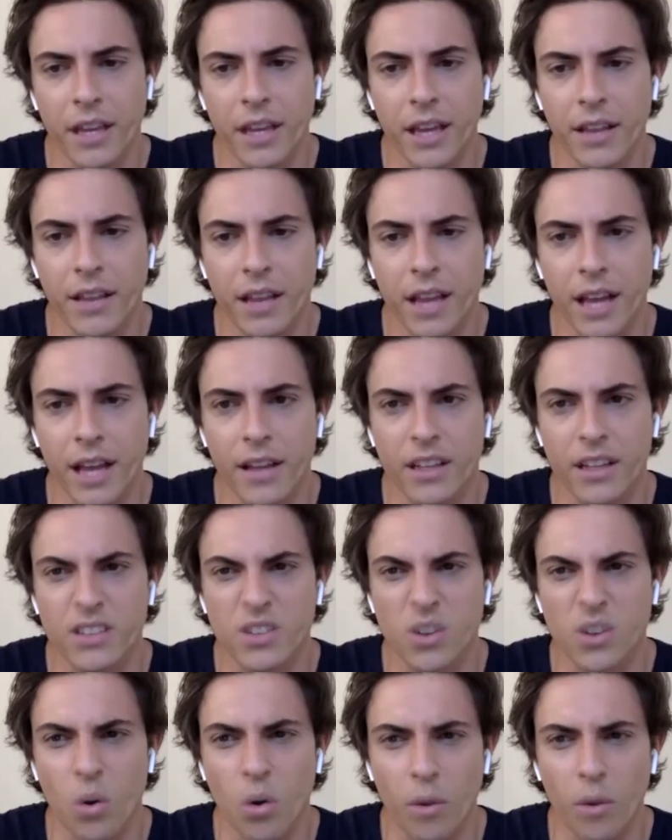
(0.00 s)
at its
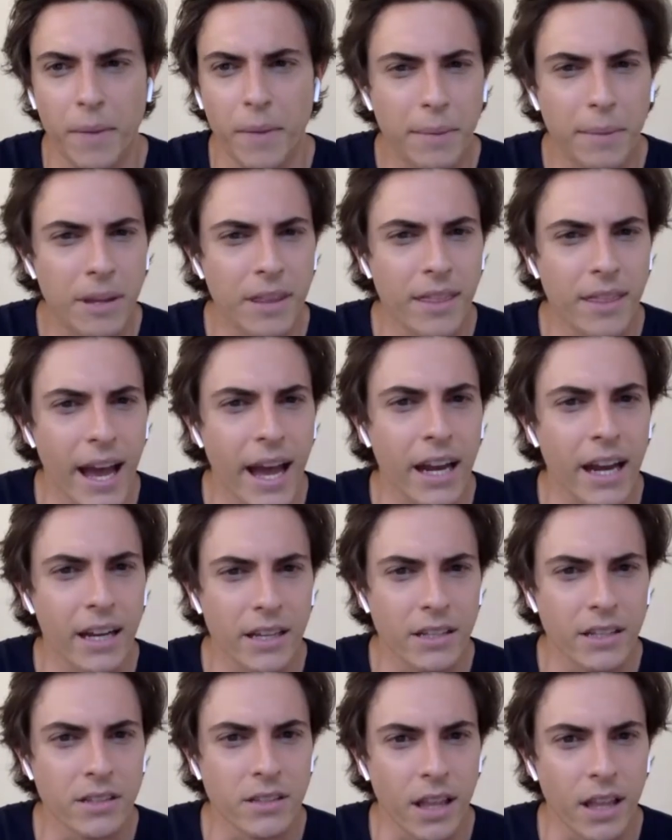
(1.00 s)
core, maybe that
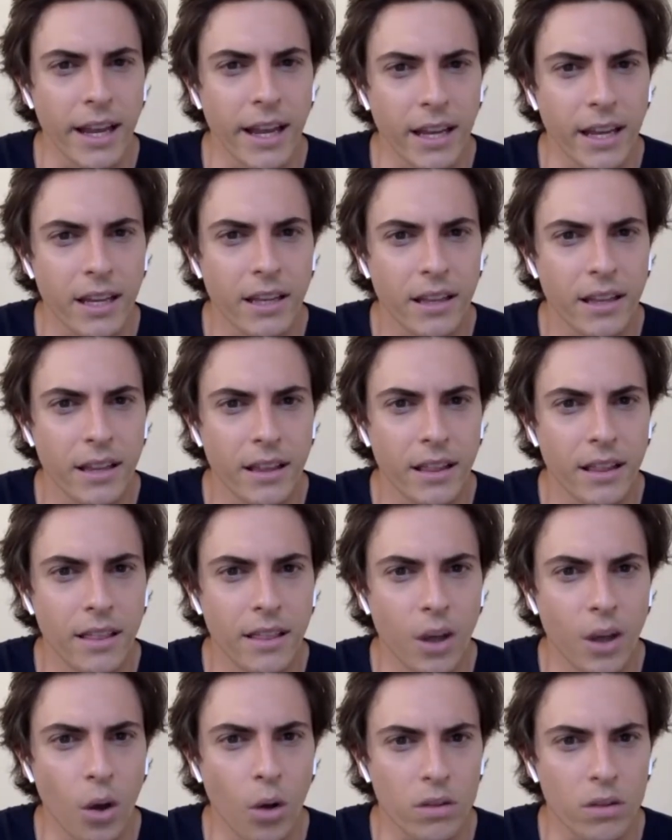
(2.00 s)
is like
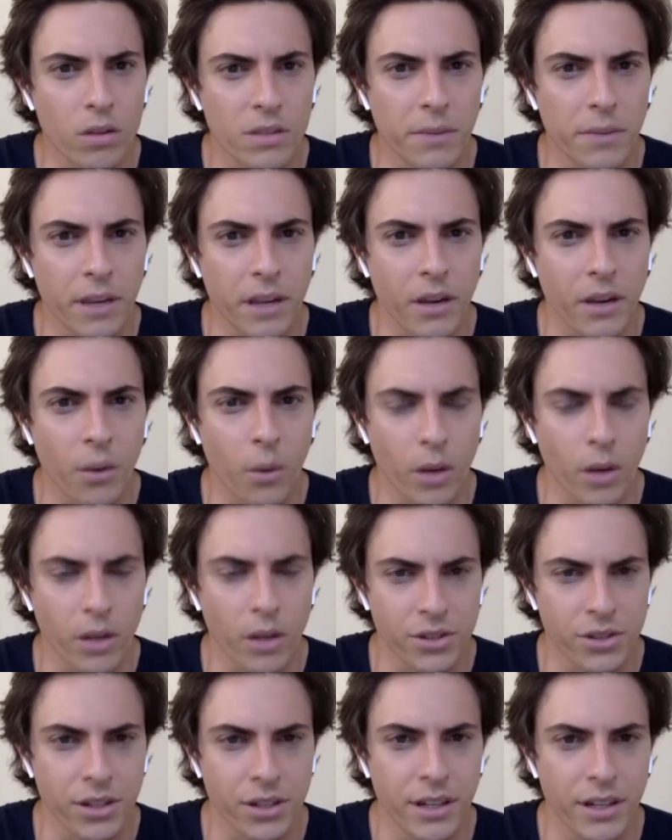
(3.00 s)
the ultimate
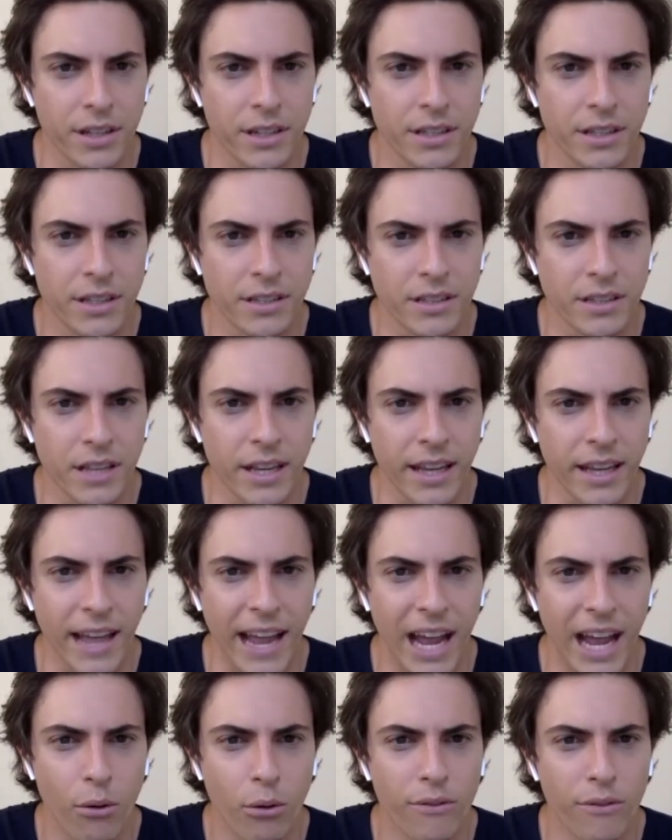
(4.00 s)
question, is like,
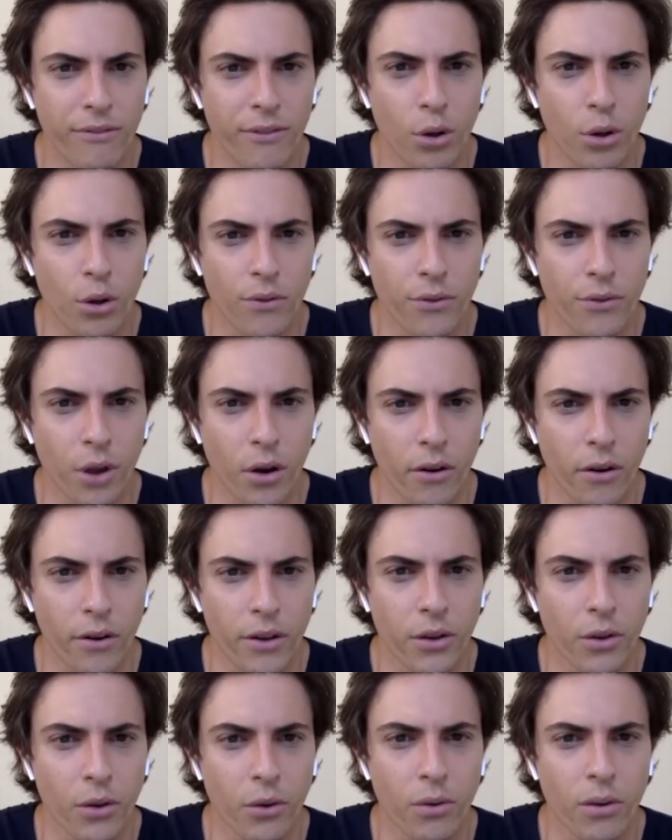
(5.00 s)
how involved are
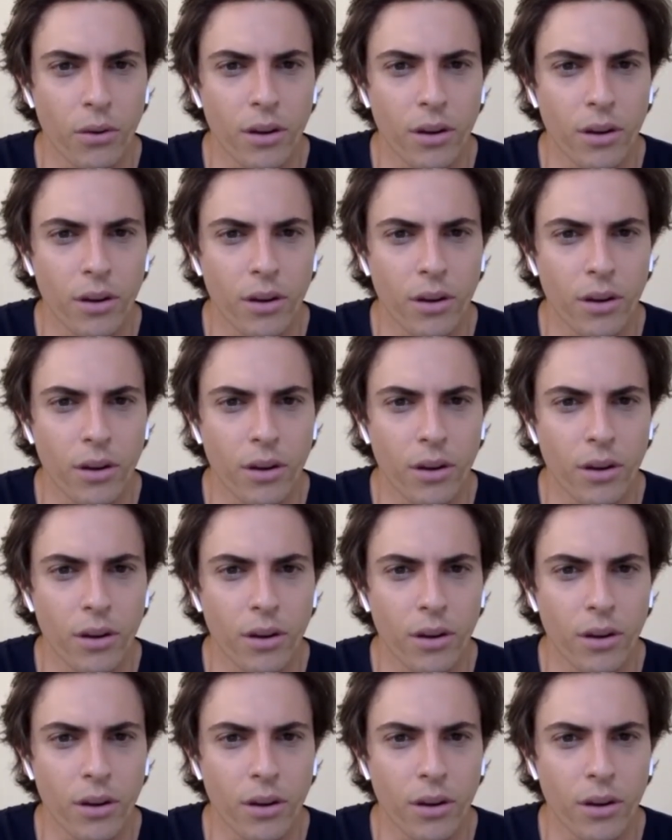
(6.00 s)
you?